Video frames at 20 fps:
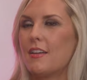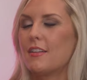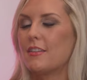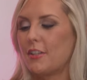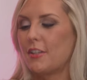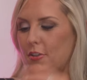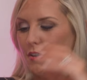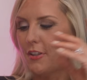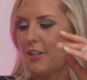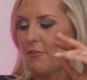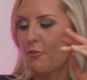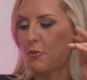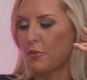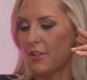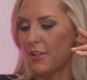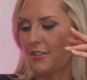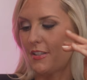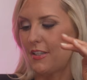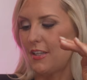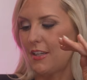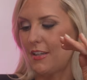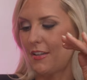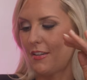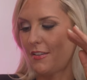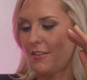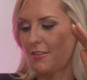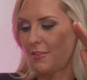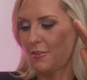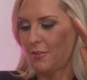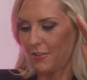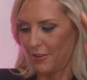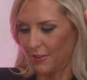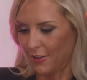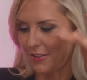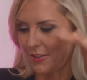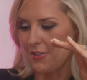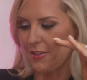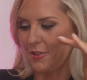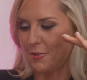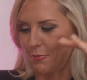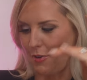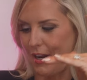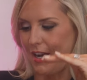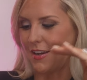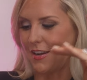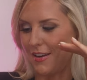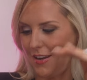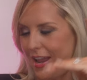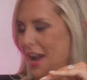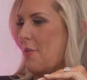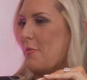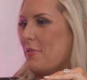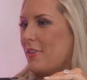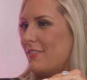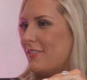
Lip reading: literally everyone listening, listen right now.